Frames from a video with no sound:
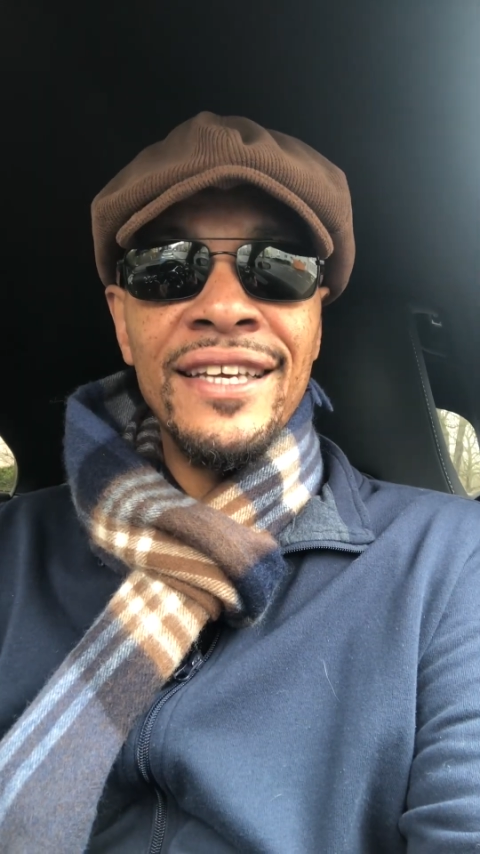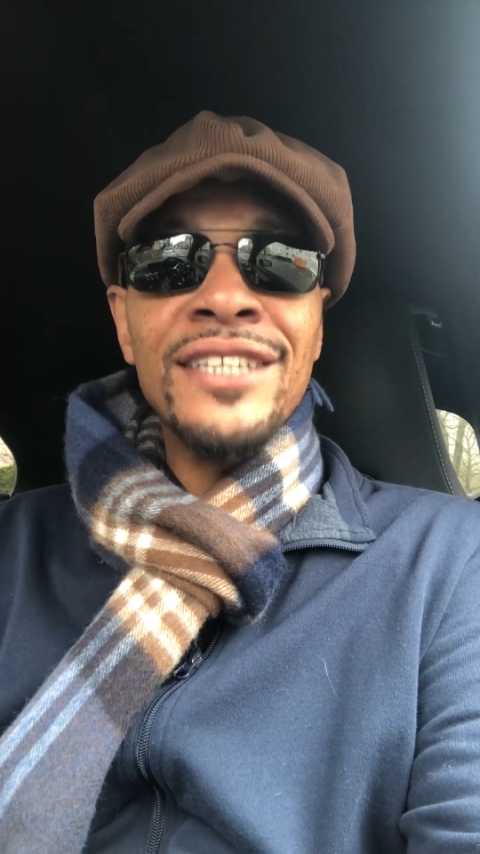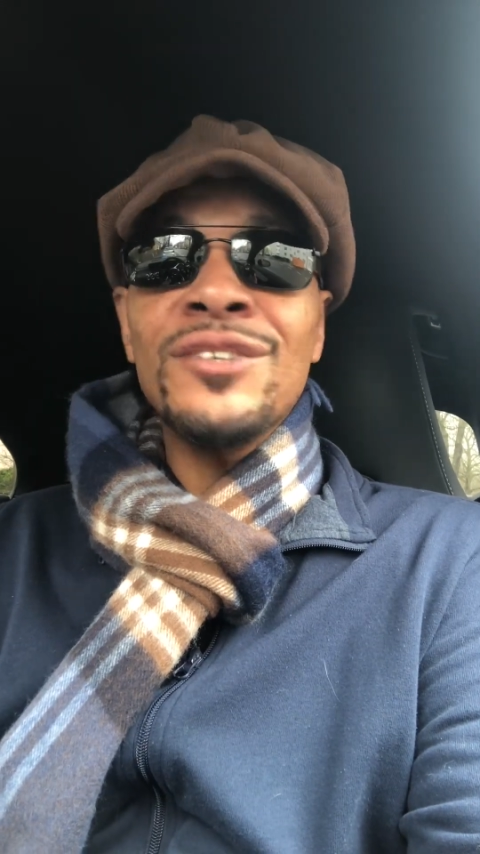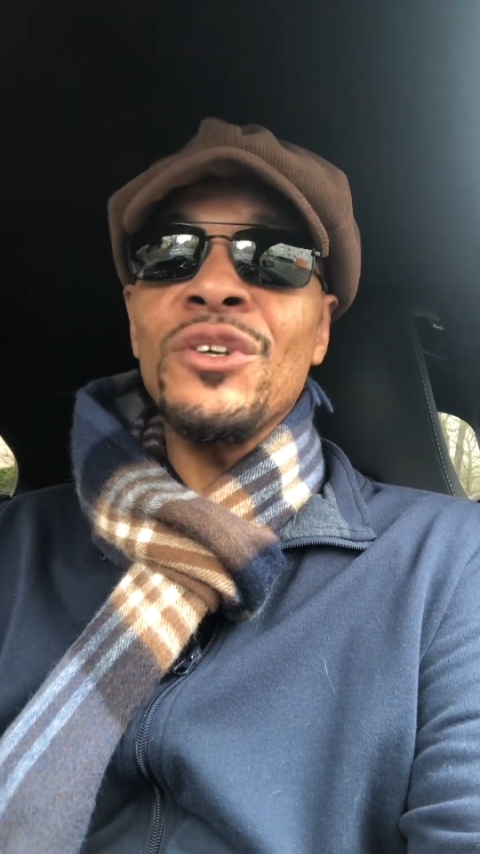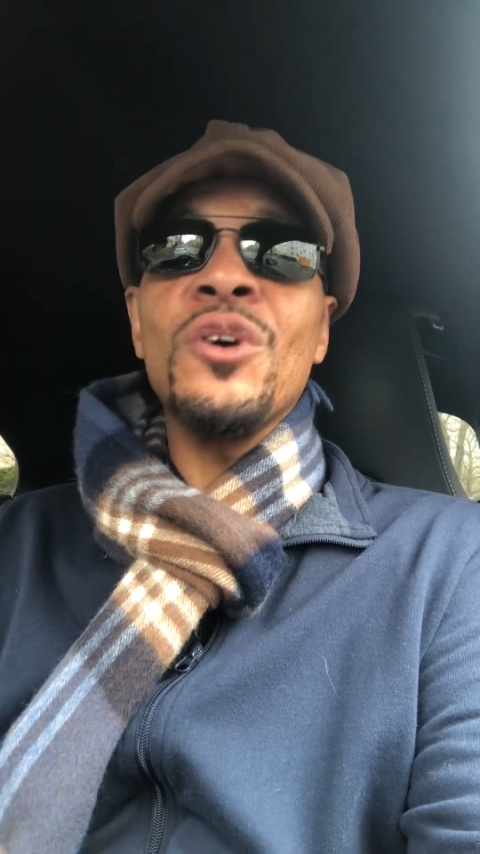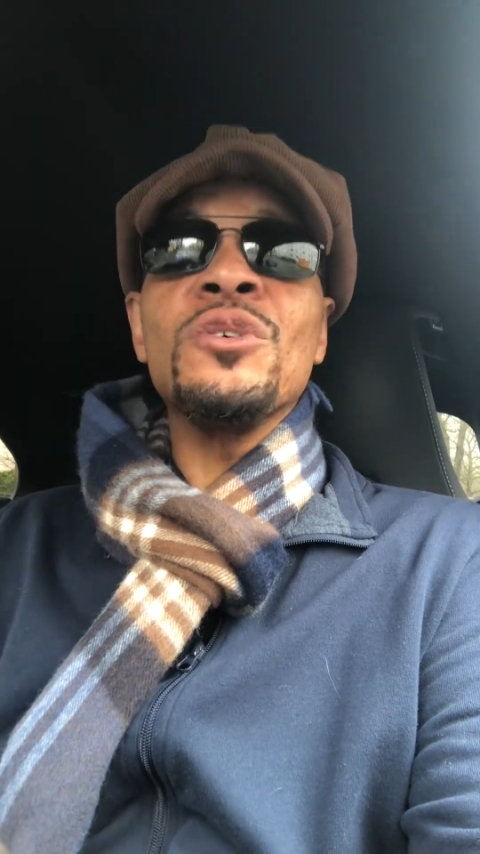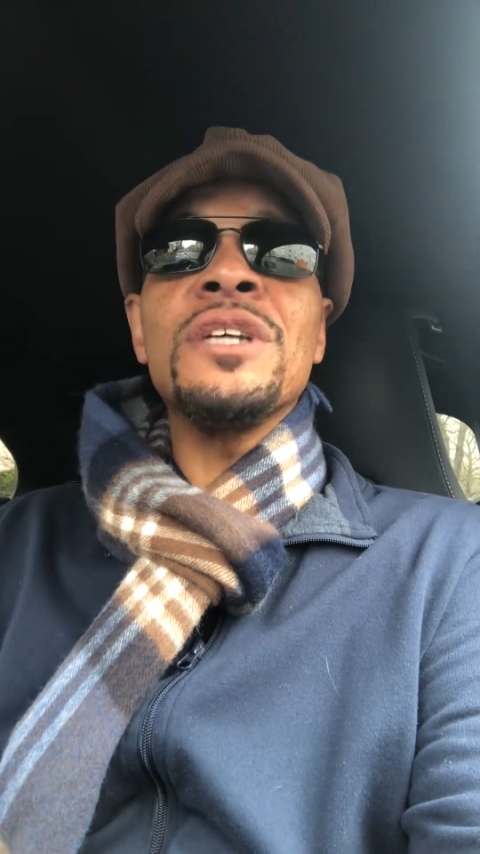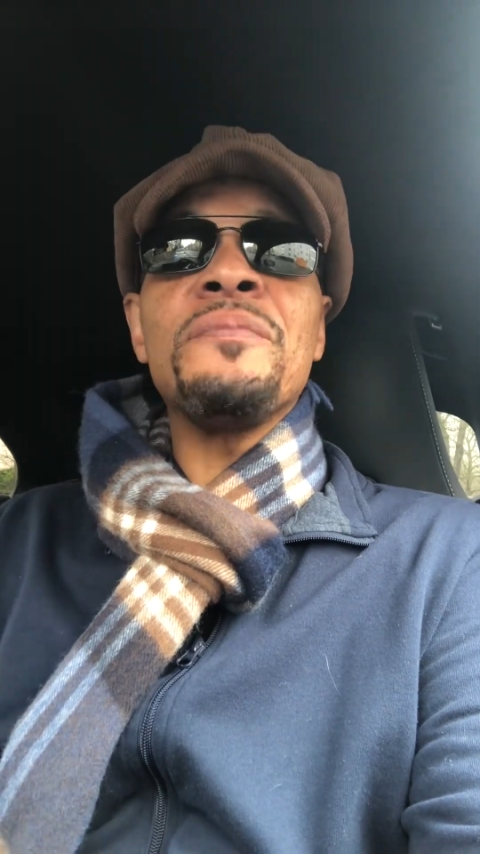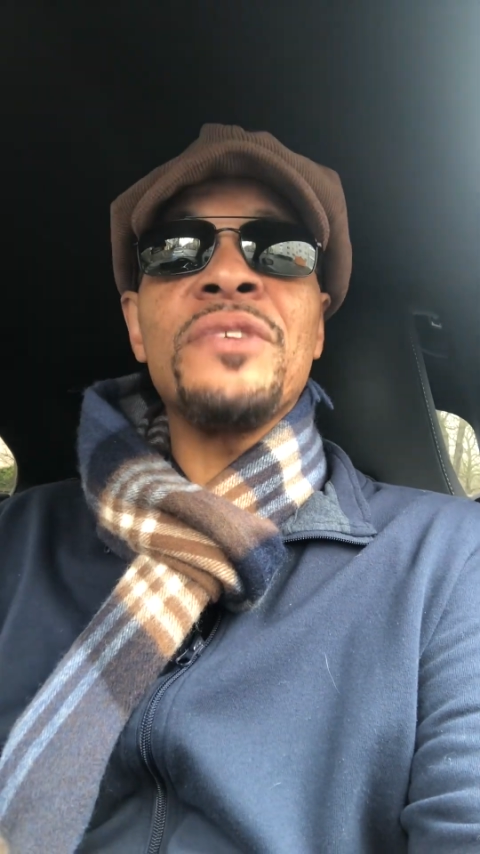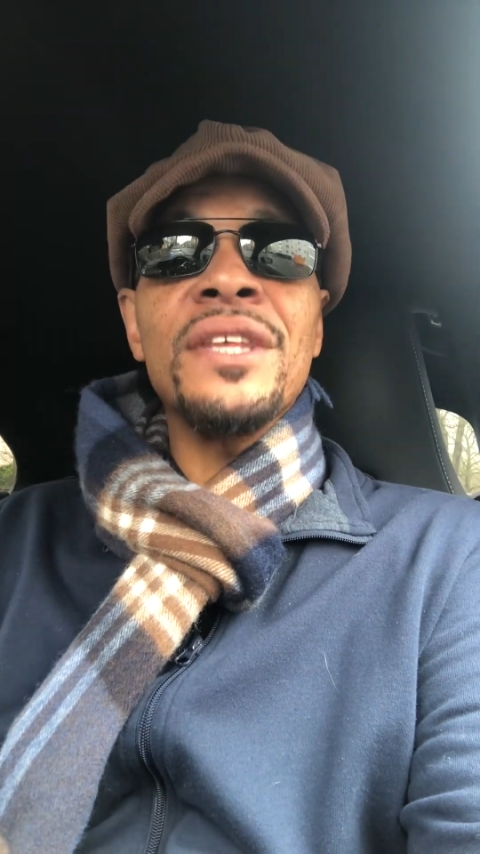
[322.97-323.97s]
So he goes
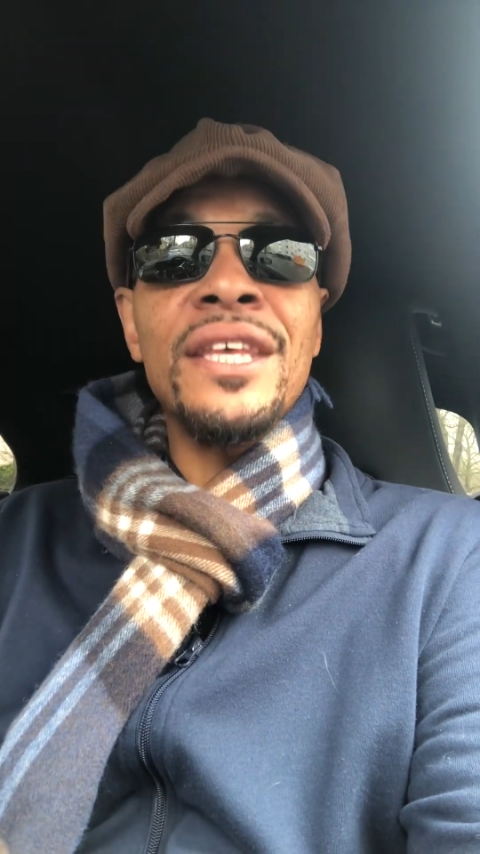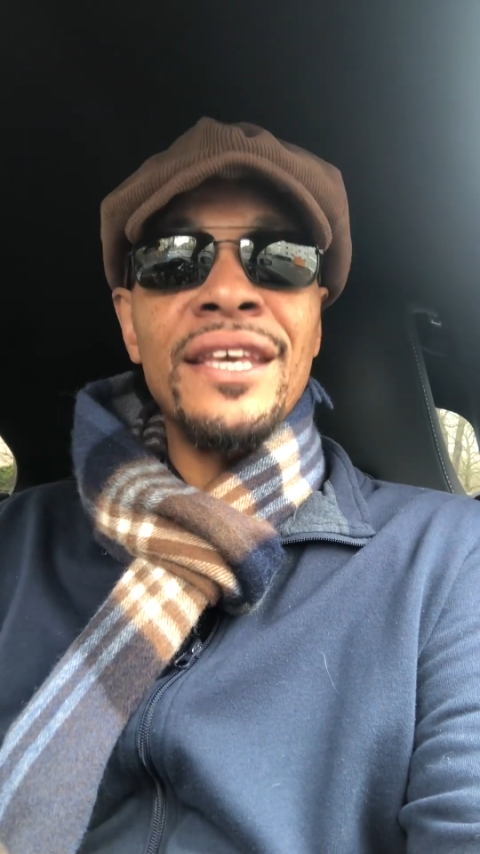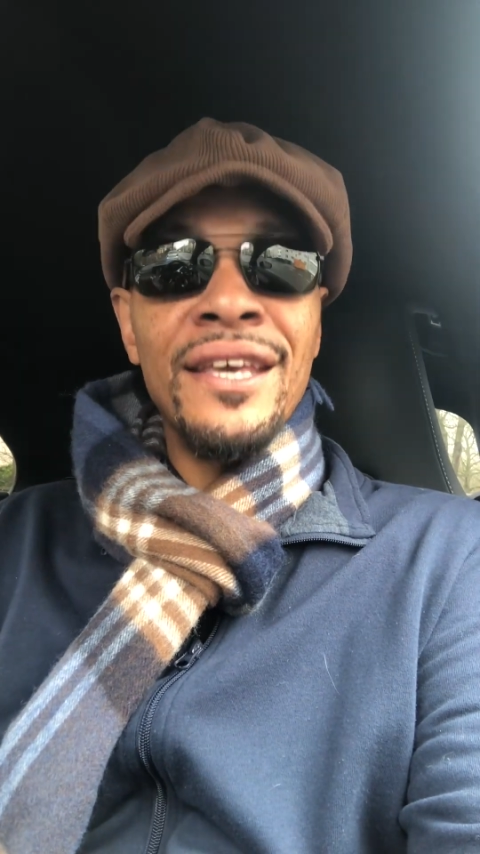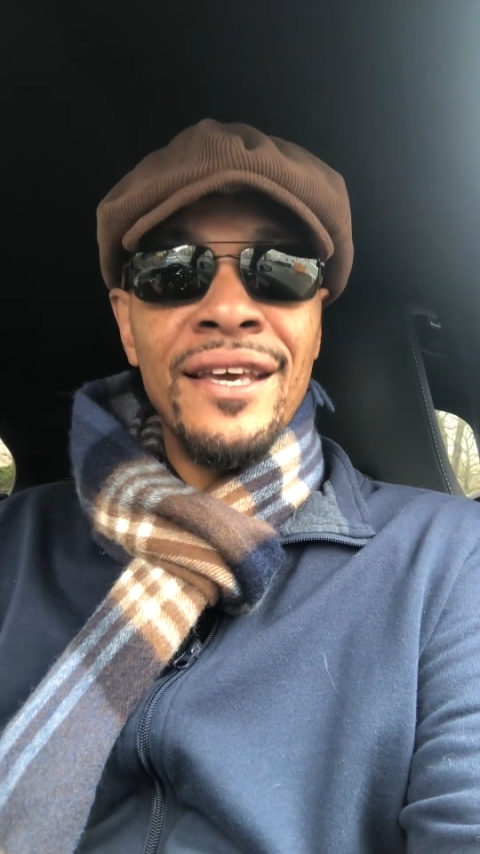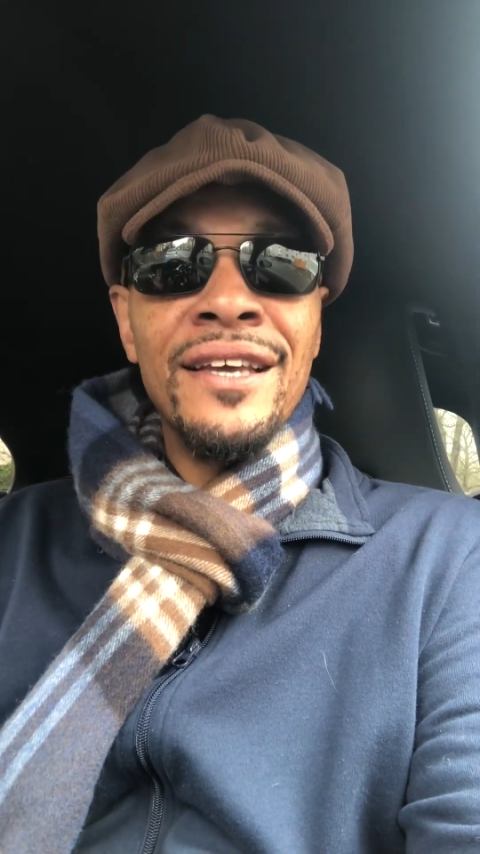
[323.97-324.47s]
up to the